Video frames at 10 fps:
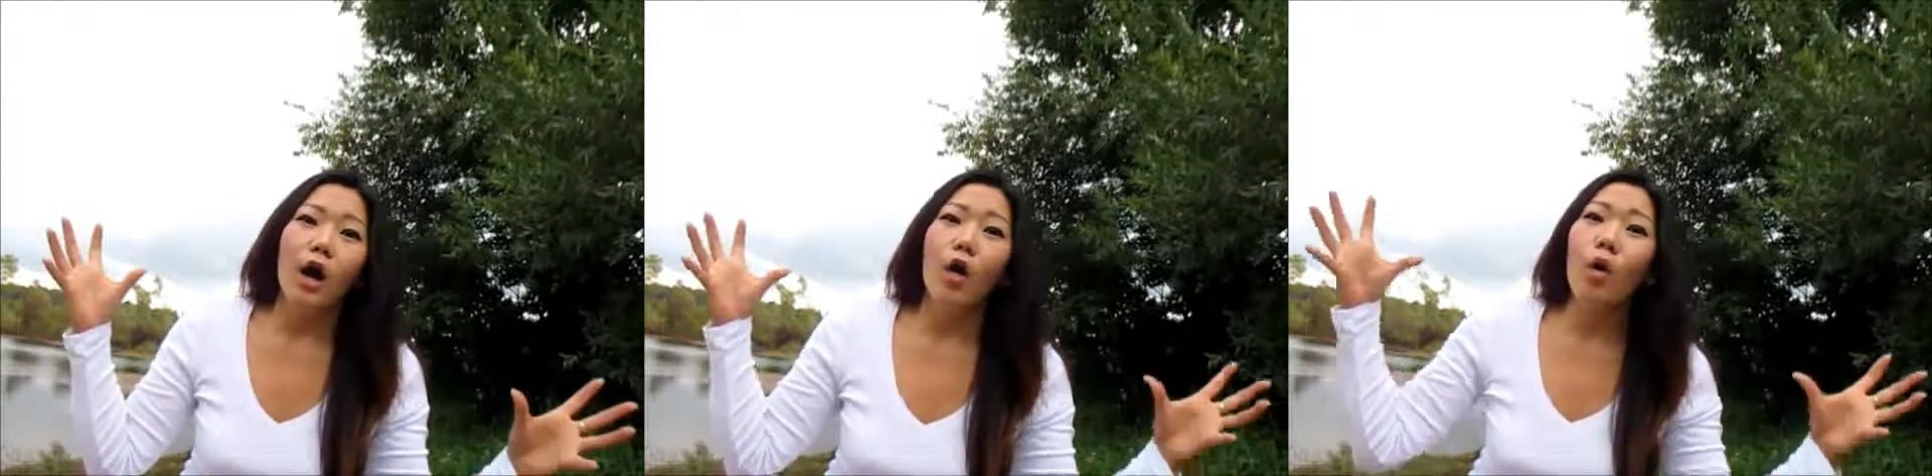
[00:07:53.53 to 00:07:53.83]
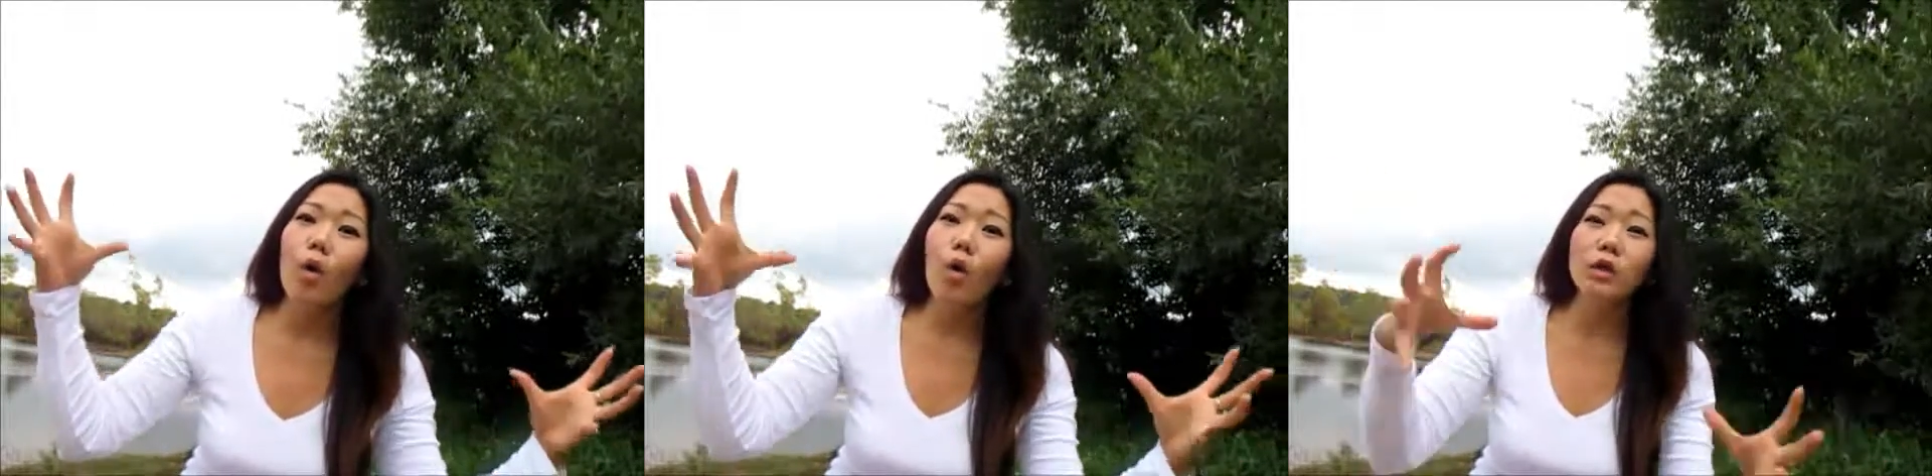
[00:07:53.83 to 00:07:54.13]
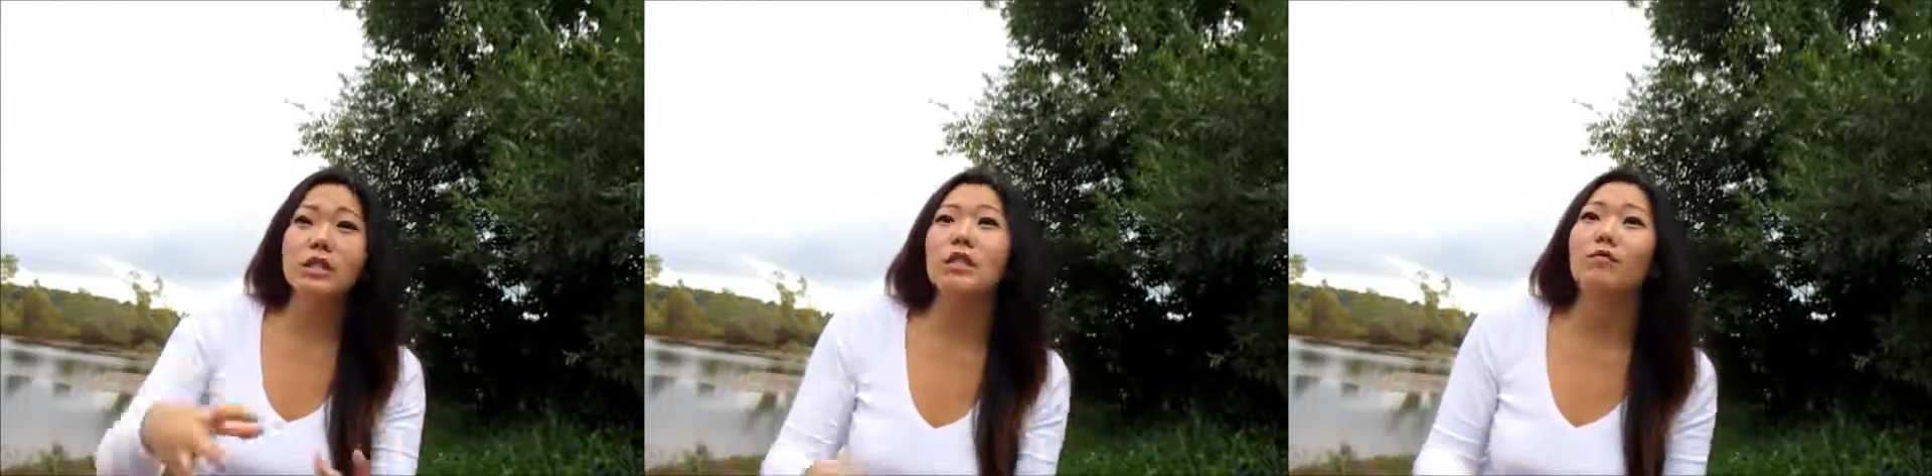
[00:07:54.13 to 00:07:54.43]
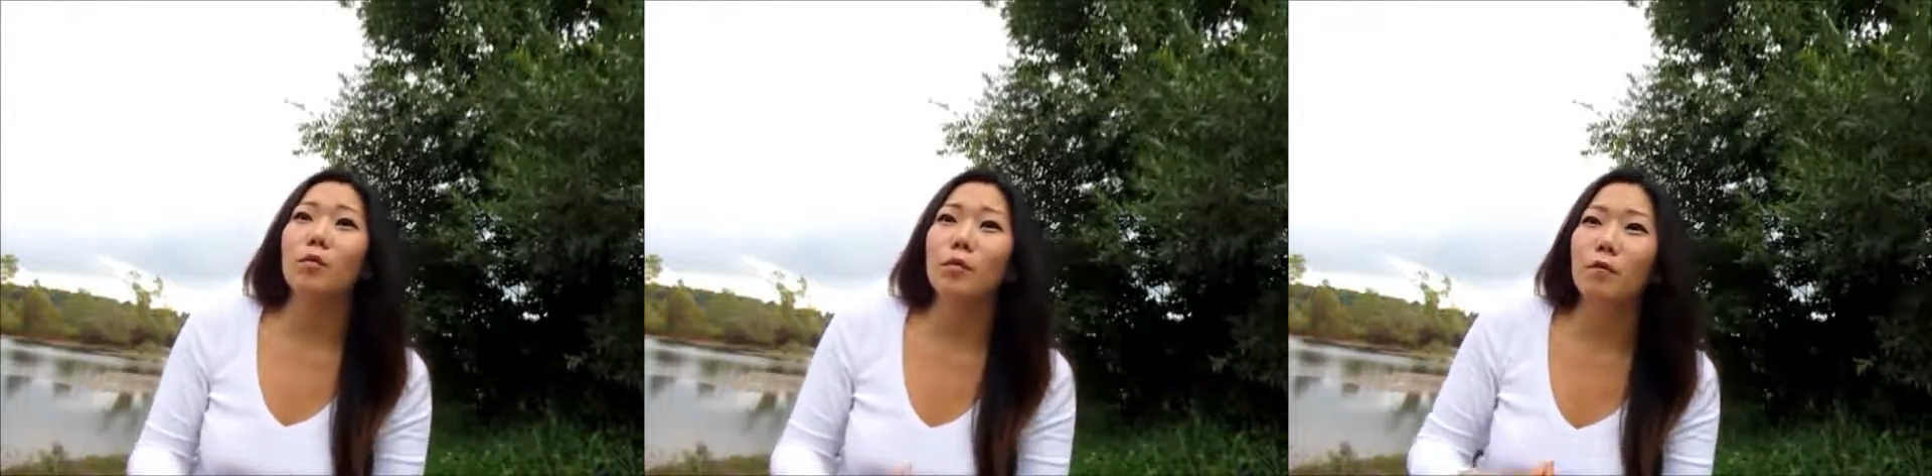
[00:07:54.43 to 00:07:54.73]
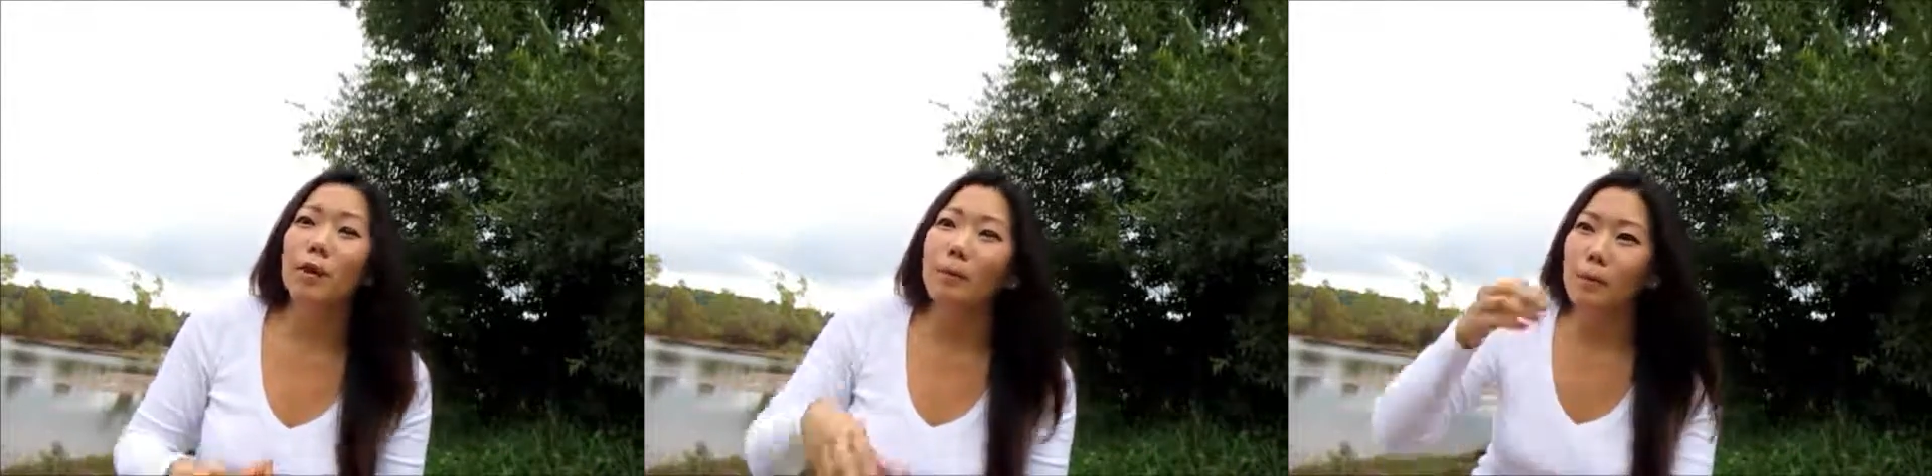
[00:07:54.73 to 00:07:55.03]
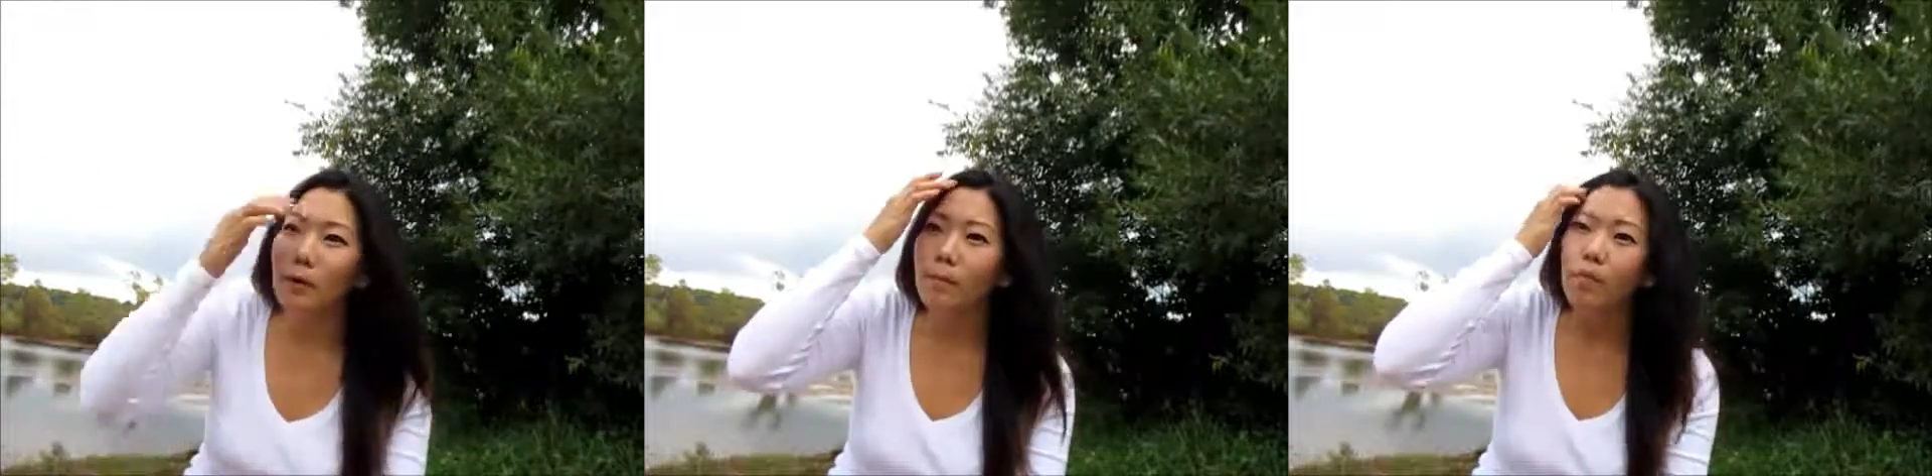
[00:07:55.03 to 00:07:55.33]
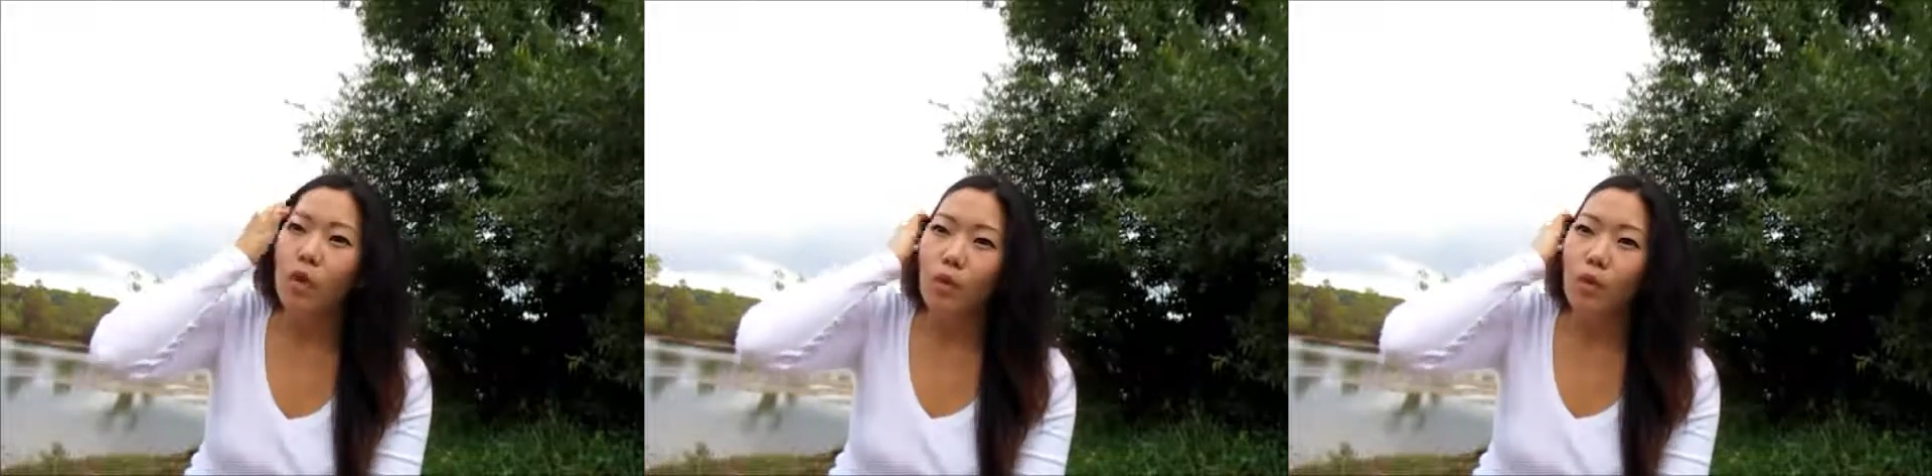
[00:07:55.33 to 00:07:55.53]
a whole team of people,